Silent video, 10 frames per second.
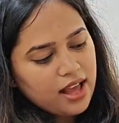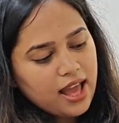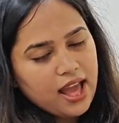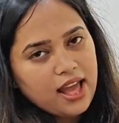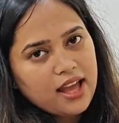
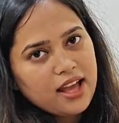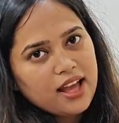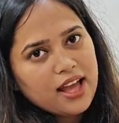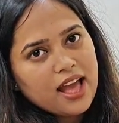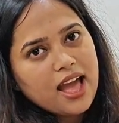ah,
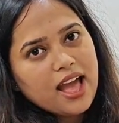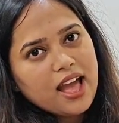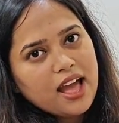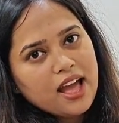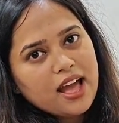ah,
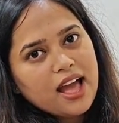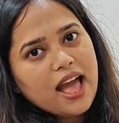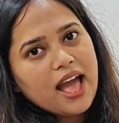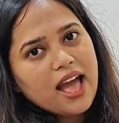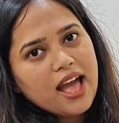
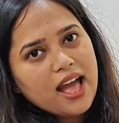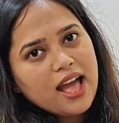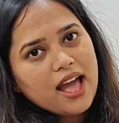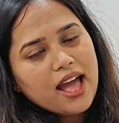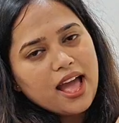ah,
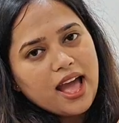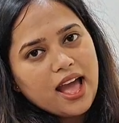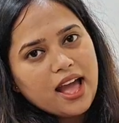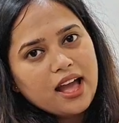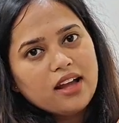ah.
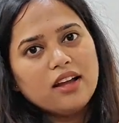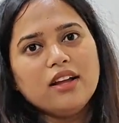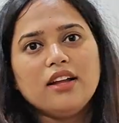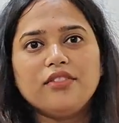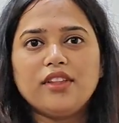
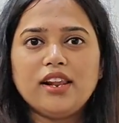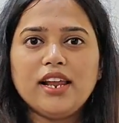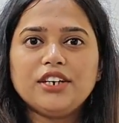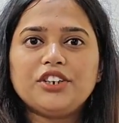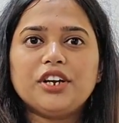The
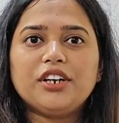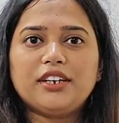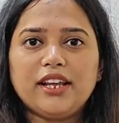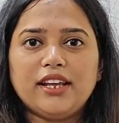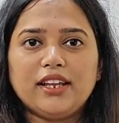letter
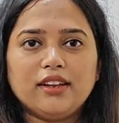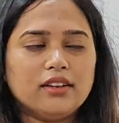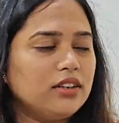T.